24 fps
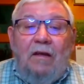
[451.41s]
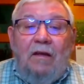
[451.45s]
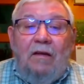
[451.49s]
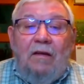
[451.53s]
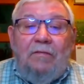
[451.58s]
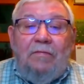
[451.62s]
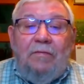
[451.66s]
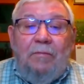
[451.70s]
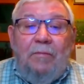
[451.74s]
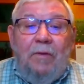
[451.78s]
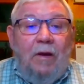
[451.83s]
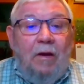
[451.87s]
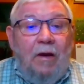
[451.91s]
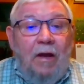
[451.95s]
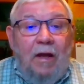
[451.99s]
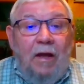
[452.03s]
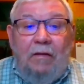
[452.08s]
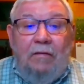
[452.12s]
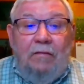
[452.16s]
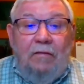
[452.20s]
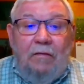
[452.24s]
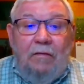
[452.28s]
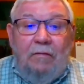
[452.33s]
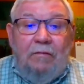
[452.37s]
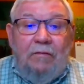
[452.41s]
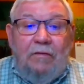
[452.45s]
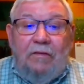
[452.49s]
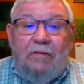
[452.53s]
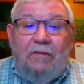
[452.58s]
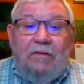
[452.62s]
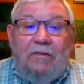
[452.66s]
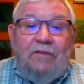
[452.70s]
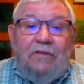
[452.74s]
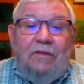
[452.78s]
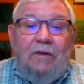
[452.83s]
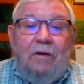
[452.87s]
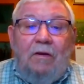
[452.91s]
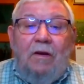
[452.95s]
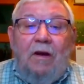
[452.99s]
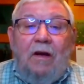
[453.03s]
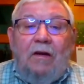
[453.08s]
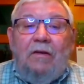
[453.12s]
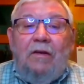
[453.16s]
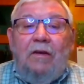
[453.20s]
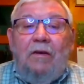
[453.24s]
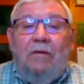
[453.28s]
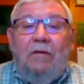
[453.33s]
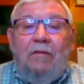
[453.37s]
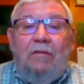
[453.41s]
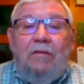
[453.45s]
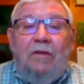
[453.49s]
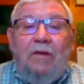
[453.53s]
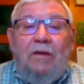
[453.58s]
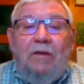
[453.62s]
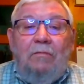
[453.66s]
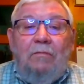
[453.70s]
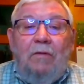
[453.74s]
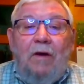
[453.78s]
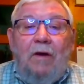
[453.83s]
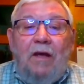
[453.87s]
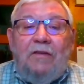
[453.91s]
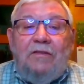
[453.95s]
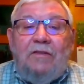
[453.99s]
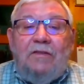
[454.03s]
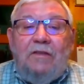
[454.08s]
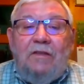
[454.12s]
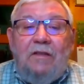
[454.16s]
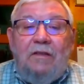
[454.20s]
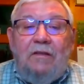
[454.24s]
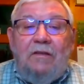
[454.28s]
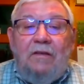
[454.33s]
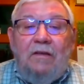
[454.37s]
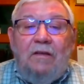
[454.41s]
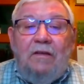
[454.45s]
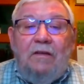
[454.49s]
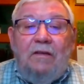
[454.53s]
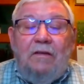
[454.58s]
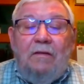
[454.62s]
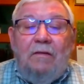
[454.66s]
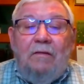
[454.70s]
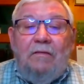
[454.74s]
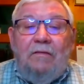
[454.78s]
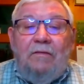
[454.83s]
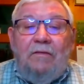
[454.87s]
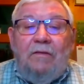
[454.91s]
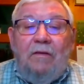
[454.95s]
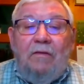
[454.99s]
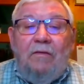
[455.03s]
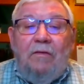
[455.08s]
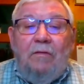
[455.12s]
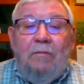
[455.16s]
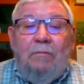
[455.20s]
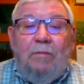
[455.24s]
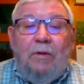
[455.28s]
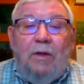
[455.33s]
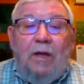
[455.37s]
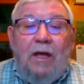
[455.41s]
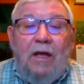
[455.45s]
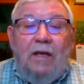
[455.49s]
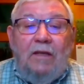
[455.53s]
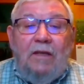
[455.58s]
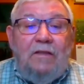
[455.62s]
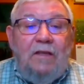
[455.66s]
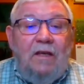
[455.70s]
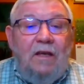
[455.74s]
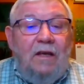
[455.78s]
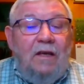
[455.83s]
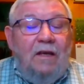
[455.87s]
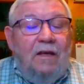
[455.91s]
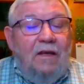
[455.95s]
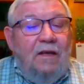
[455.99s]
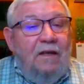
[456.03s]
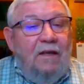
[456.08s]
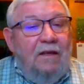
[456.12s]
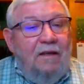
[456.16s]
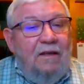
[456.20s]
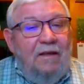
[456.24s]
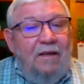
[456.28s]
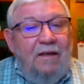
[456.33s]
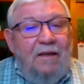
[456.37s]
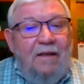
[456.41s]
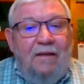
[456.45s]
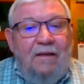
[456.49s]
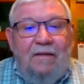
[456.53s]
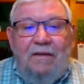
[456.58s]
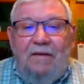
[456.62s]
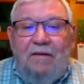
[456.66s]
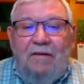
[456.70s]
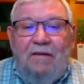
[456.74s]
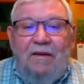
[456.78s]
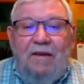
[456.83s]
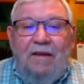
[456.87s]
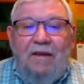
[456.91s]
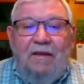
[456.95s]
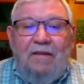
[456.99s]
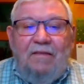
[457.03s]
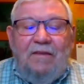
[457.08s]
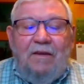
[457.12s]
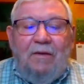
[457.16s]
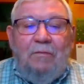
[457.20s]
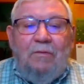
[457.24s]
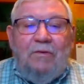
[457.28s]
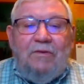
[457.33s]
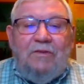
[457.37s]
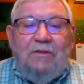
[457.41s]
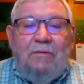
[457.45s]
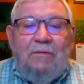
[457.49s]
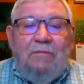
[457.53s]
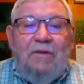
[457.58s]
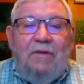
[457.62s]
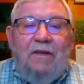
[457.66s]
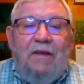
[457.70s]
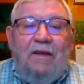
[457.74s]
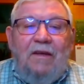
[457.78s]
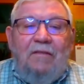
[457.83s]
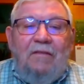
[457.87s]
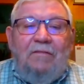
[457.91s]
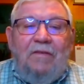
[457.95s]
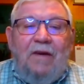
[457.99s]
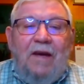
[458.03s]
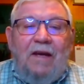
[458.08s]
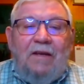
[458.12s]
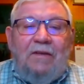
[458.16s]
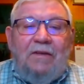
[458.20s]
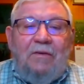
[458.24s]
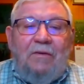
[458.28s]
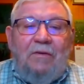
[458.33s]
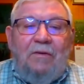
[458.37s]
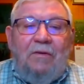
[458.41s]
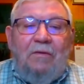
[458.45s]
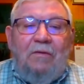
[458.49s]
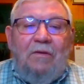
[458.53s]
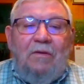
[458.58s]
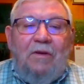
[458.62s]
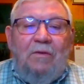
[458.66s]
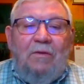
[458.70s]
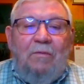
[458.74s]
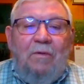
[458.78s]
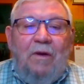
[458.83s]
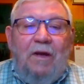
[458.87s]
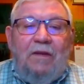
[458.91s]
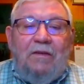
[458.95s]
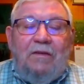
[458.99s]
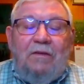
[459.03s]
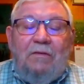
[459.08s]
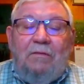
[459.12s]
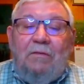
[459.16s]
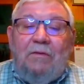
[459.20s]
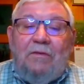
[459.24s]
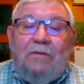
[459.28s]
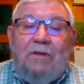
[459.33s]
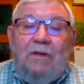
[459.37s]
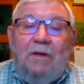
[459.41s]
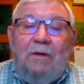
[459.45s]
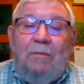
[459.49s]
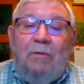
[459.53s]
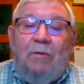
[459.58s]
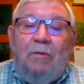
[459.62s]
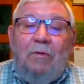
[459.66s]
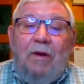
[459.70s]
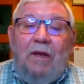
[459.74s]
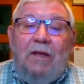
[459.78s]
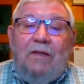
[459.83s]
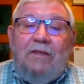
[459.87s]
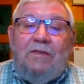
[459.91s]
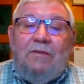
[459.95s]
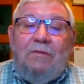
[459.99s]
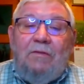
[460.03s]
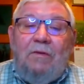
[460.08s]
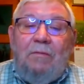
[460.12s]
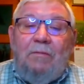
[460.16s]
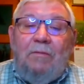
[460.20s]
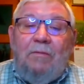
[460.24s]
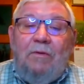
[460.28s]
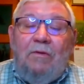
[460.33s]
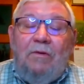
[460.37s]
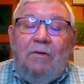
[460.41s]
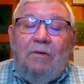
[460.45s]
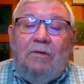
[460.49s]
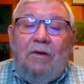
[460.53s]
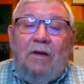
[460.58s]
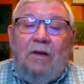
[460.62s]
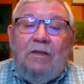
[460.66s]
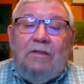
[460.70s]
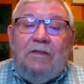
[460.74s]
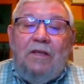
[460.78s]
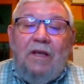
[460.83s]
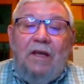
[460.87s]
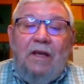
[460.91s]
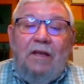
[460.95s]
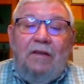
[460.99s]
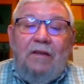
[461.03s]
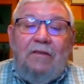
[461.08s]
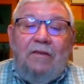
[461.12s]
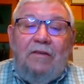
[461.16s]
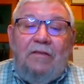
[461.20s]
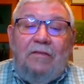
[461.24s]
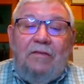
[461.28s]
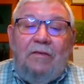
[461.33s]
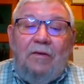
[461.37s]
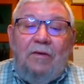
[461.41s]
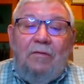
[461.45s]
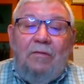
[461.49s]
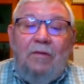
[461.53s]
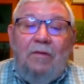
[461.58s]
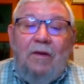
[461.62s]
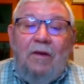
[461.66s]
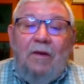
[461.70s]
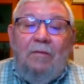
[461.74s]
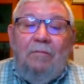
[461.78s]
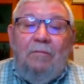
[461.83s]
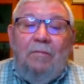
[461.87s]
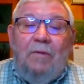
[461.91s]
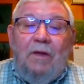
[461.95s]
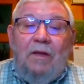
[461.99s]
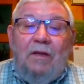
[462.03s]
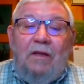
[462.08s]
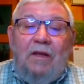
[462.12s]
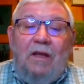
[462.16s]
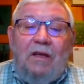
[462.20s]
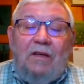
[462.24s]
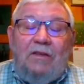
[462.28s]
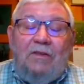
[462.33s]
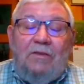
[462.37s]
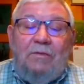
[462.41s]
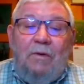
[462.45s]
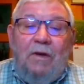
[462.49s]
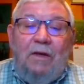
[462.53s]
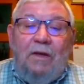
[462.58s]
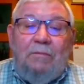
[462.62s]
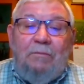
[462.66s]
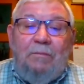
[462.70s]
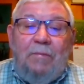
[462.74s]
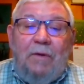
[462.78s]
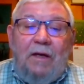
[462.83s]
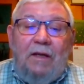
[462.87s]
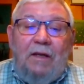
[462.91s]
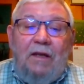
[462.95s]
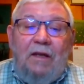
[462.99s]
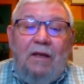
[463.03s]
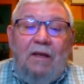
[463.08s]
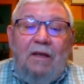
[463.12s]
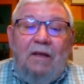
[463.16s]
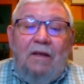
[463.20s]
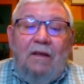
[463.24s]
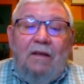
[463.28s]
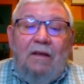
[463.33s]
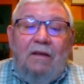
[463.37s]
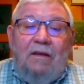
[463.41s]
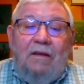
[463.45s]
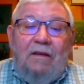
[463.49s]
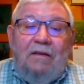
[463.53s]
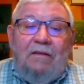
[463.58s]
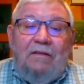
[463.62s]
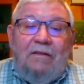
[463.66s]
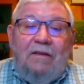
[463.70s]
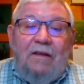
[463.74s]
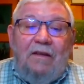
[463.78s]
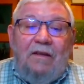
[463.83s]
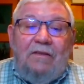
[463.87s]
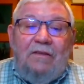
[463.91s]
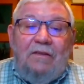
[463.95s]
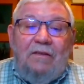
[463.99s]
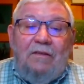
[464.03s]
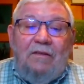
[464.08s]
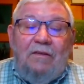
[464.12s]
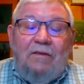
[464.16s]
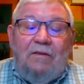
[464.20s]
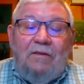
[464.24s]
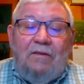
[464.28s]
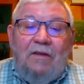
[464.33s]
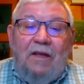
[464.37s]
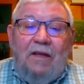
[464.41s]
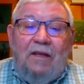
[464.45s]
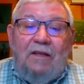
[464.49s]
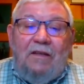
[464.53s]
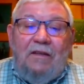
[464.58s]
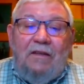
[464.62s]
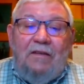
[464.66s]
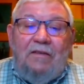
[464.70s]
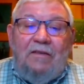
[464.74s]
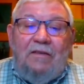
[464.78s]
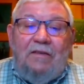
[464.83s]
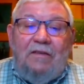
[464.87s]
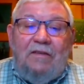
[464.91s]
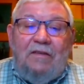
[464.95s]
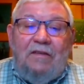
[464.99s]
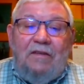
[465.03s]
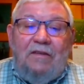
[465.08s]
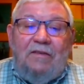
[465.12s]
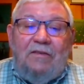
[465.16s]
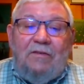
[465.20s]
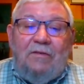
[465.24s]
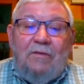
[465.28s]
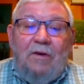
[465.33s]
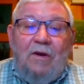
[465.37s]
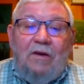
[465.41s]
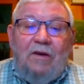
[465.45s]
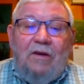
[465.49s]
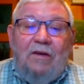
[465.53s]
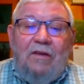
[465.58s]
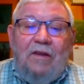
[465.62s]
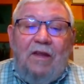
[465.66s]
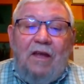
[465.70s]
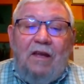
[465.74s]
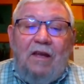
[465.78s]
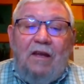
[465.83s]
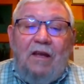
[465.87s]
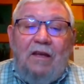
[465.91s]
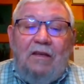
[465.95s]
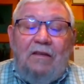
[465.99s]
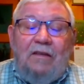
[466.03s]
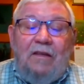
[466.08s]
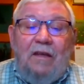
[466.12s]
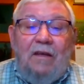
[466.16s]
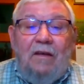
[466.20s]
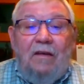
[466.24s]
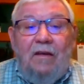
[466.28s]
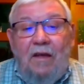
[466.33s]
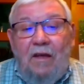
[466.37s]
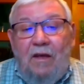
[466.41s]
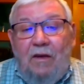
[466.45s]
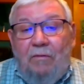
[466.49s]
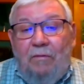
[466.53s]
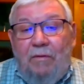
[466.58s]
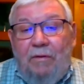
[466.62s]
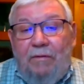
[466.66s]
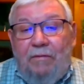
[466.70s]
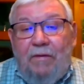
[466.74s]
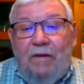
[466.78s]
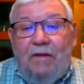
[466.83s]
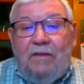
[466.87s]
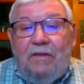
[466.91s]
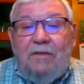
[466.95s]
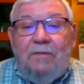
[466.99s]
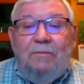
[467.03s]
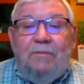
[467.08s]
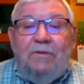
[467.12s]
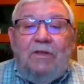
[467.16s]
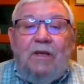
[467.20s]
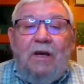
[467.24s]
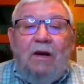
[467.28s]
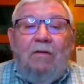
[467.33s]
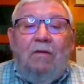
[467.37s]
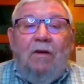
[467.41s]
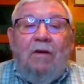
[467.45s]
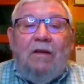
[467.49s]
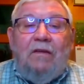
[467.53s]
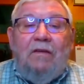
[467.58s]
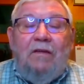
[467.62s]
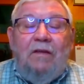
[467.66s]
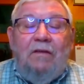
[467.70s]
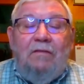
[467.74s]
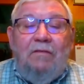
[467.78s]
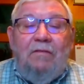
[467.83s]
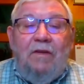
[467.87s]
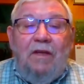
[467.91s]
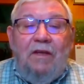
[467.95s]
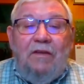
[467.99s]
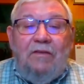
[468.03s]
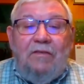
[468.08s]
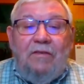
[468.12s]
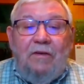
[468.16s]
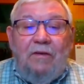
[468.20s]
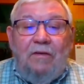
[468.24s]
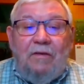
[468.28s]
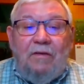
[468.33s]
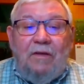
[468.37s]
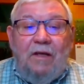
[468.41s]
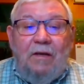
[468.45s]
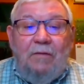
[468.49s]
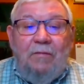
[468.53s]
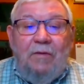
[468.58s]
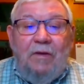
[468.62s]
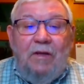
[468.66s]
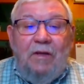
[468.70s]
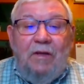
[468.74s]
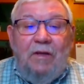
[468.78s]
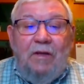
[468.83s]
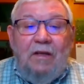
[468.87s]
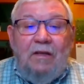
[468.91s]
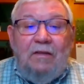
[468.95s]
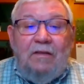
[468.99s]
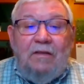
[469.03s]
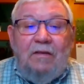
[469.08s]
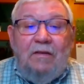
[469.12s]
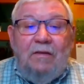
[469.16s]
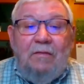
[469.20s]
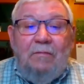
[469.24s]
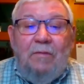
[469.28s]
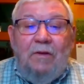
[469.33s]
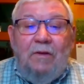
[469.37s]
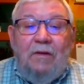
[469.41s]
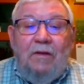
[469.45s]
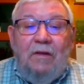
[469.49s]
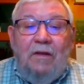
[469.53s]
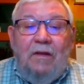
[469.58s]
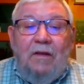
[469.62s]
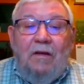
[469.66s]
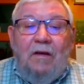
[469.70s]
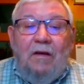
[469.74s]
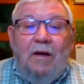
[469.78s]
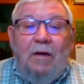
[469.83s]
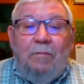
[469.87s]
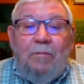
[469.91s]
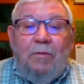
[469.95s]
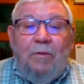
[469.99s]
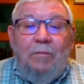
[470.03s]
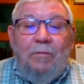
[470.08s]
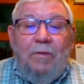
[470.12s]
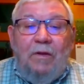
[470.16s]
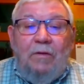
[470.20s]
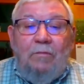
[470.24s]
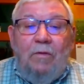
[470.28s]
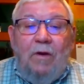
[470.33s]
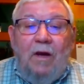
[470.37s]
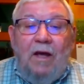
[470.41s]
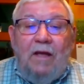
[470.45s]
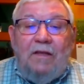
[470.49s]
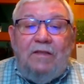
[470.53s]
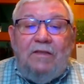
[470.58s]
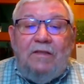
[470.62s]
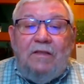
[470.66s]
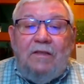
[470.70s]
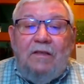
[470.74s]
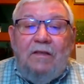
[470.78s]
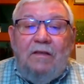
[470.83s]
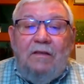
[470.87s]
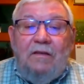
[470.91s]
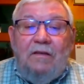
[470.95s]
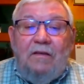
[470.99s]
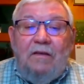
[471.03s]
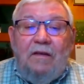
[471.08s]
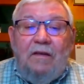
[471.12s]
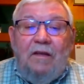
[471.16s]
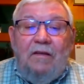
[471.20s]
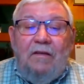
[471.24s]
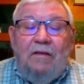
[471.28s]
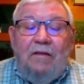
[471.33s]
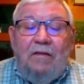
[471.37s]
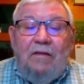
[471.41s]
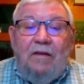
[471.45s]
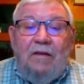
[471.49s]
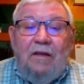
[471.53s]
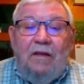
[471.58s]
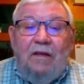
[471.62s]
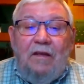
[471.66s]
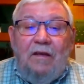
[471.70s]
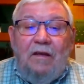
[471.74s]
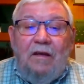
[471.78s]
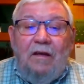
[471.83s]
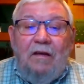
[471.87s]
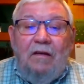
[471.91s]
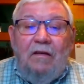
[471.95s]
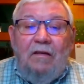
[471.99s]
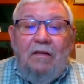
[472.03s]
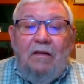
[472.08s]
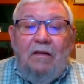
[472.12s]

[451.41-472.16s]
from there and just there out here in the U.S. at the Southern Plains, there was a factor early in the week there was going to be a rainstorm go across Kansas here mid next week, but it doesn't look like it's as strong on that idea. We've got some shower activities here coming into the upper Midwest into the